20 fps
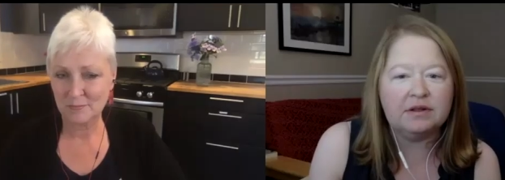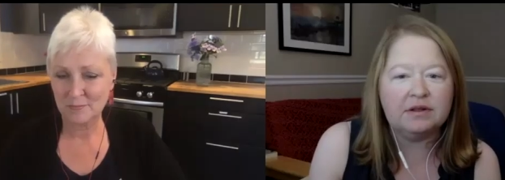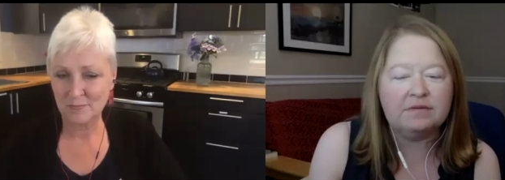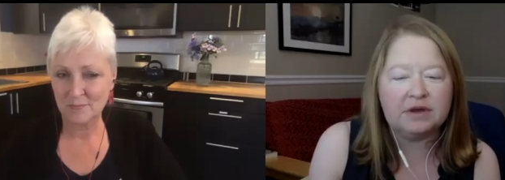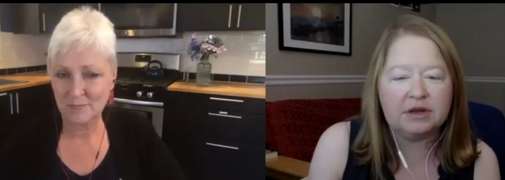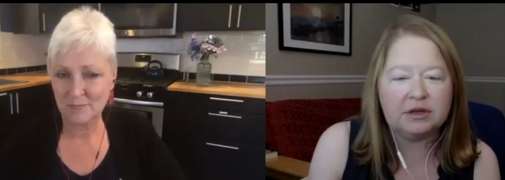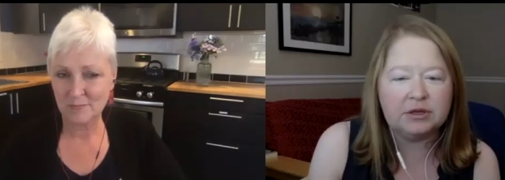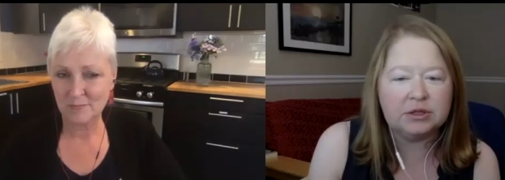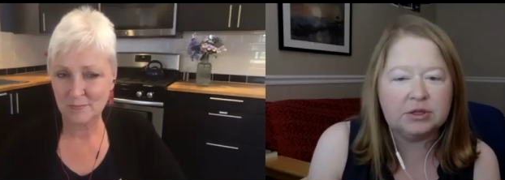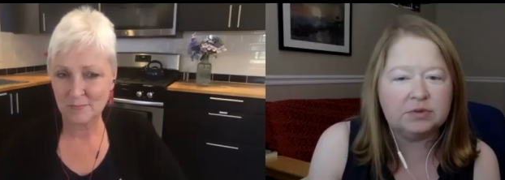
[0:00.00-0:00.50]
Speaker 1: a
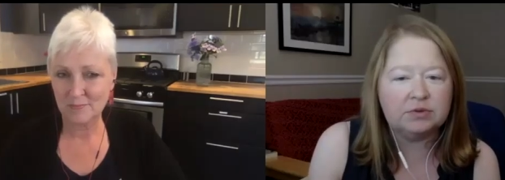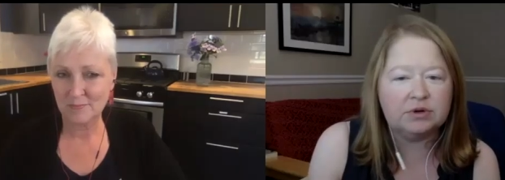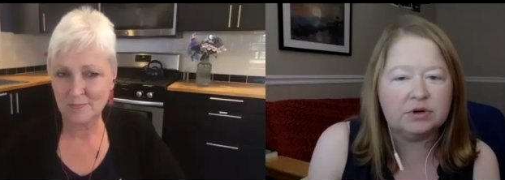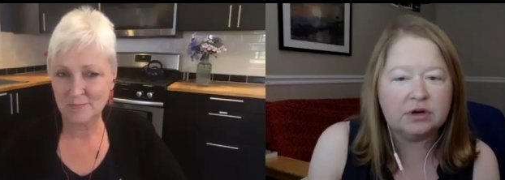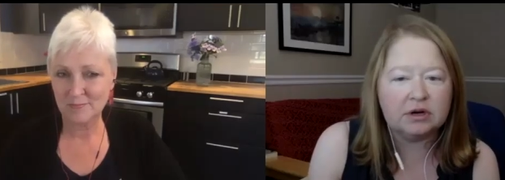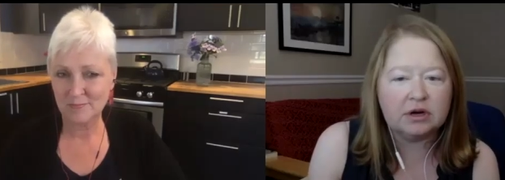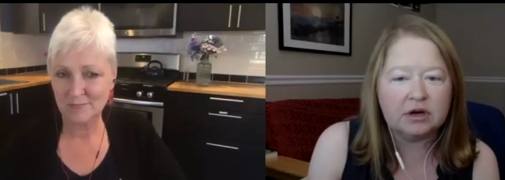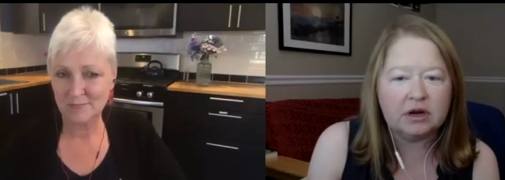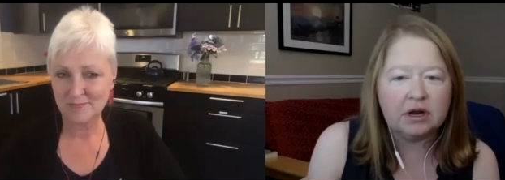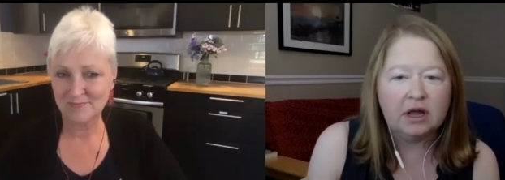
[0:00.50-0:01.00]
living
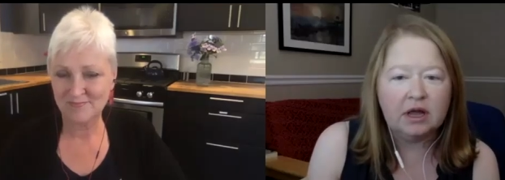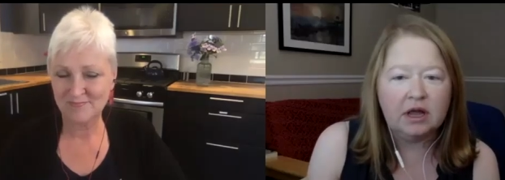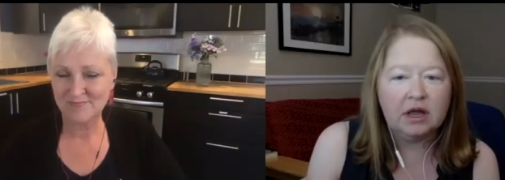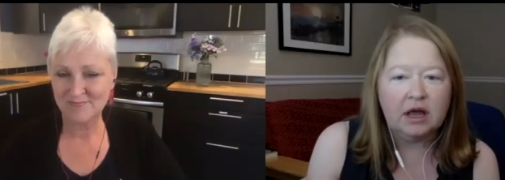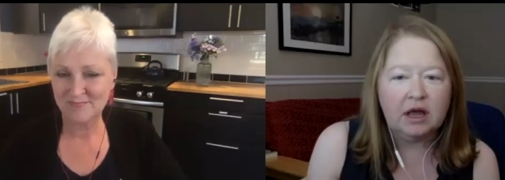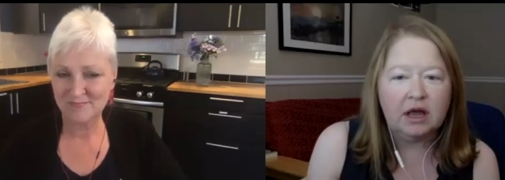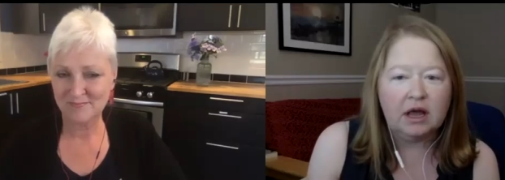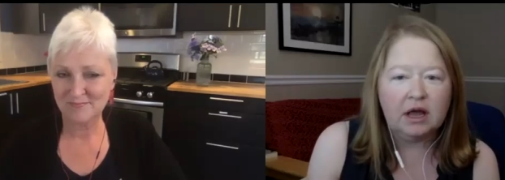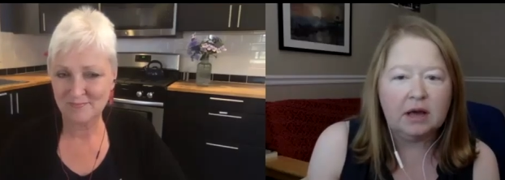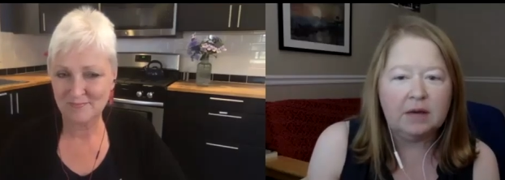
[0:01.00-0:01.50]
donor?
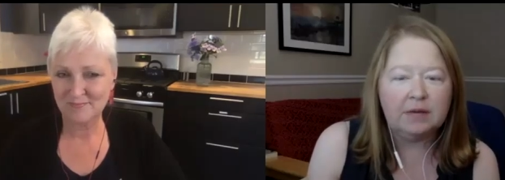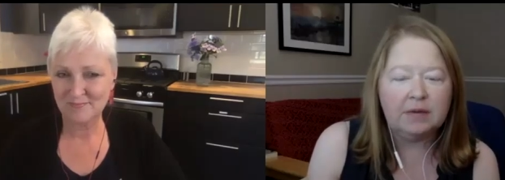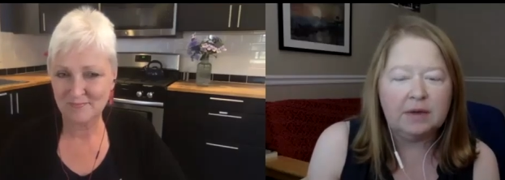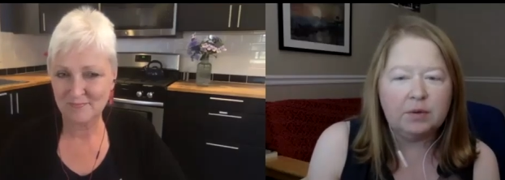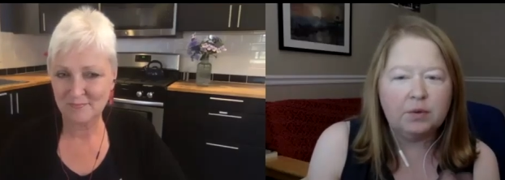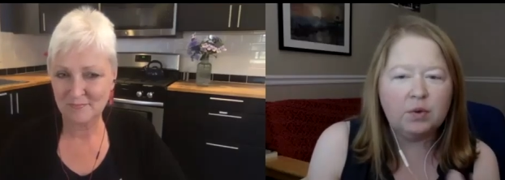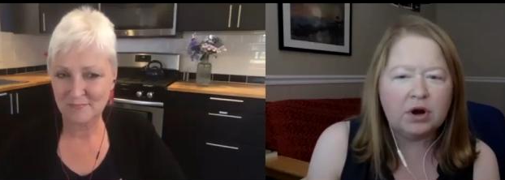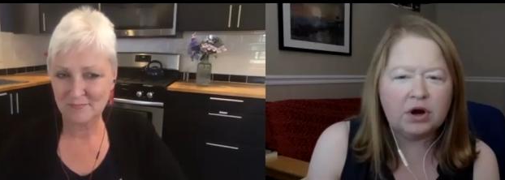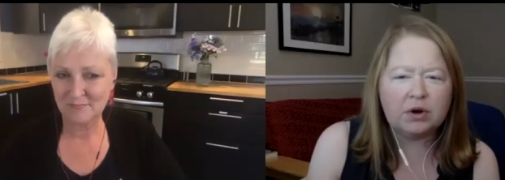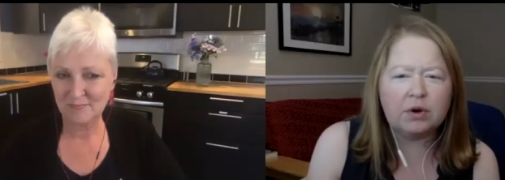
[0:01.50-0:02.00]
Um,
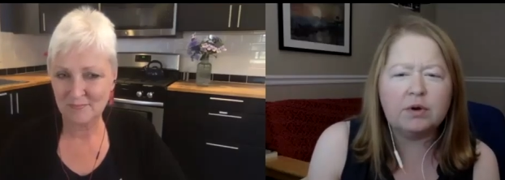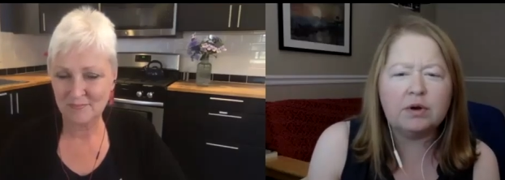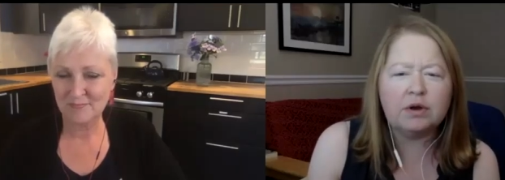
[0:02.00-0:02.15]
and what